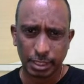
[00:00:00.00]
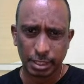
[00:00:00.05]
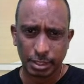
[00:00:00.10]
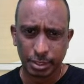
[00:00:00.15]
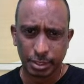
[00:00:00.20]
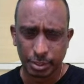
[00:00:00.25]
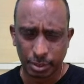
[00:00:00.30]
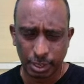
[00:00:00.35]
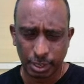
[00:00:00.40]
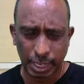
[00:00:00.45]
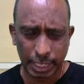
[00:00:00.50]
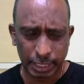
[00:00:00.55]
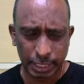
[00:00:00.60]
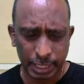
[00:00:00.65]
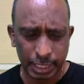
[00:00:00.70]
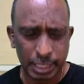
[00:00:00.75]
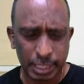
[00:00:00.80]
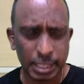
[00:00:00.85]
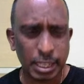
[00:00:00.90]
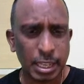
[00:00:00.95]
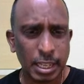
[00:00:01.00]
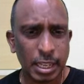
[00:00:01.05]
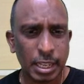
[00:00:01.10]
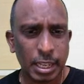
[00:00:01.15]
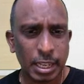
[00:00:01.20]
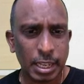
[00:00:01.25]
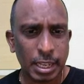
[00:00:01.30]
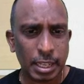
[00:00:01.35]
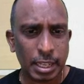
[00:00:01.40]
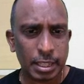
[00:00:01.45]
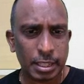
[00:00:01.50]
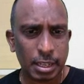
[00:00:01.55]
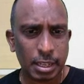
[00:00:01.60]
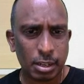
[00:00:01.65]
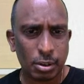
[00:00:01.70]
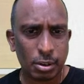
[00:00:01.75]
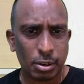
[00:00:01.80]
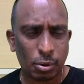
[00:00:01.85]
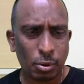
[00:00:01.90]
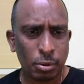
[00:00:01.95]
So like this, there are
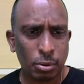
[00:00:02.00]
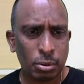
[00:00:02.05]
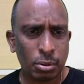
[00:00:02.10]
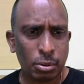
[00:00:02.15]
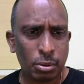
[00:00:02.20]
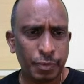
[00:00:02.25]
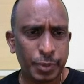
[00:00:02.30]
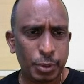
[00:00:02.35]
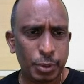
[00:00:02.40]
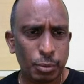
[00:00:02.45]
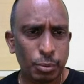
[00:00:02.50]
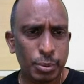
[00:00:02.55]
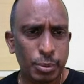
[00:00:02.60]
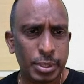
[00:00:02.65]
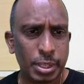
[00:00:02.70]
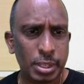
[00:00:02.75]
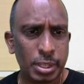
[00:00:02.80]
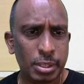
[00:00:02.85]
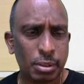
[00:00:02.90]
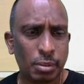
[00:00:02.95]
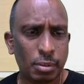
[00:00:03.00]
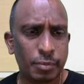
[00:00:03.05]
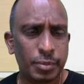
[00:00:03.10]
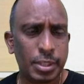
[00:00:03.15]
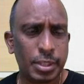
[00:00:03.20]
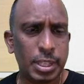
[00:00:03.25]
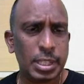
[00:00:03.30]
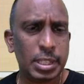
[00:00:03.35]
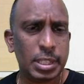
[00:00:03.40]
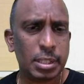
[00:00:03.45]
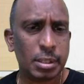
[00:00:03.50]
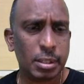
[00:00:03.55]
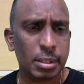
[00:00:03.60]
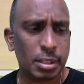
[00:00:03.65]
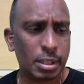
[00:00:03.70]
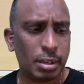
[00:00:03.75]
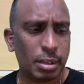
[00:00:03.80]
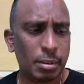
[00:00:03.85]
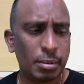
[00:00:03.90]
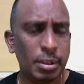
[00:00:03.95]
a lot of uses of this,
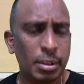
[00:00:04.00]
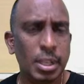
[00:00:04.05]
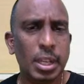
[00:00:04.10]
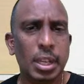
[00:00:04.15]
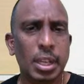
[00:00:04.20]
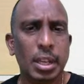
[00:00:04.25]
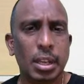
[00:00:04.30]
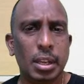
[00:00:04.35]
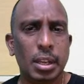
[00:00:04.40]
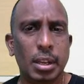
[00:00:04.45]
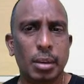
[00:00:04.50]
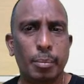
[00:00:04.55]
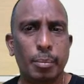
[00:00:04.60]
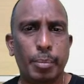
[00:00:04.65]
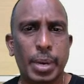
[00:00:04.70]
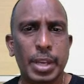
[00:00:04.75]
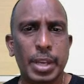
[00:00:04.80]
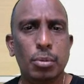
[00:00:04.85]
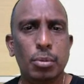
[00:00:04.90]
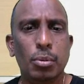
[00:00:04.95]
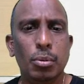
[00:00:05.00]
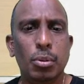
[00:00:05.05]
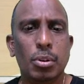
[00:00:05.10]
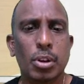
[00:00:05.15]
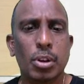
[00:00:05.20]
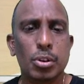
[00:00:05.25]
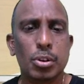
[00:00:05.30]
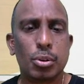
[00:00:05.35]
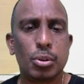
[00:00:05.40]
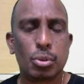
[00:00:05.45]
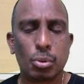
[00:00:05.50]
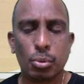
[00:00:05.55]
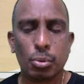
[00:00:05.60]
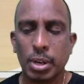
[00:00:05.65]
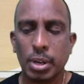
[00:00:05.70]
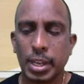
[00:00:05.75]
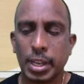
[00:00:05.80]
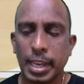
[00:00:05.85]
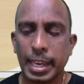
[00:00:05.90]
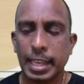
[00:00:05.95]
the
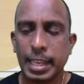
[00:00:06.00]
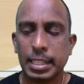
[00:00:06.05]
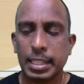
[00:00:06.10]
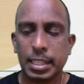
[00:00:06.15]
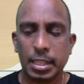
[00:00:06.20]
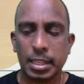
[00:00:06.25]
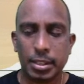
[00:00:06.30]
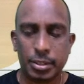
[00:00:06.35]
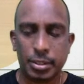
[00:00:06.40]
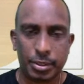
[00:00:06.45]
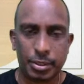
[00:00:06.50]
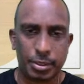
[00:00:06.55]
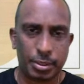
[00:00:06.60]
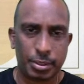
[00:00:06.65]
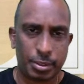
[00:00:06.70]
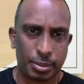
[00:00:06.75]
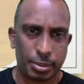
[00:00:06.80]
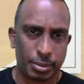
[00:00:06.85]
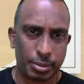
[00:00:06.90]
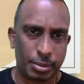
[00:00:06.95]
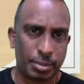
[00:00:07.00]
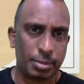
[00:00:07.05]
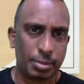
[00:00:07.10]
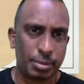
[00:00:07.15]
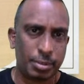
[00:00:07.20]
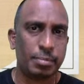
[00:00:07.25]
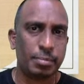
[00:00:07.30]
biocontrol agents.